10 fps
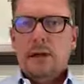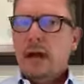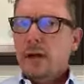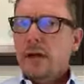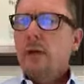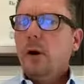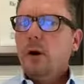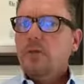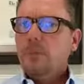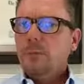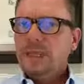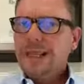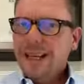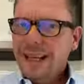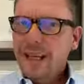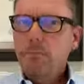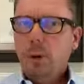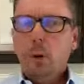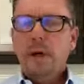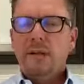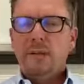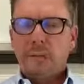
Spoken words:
Now, here are some key points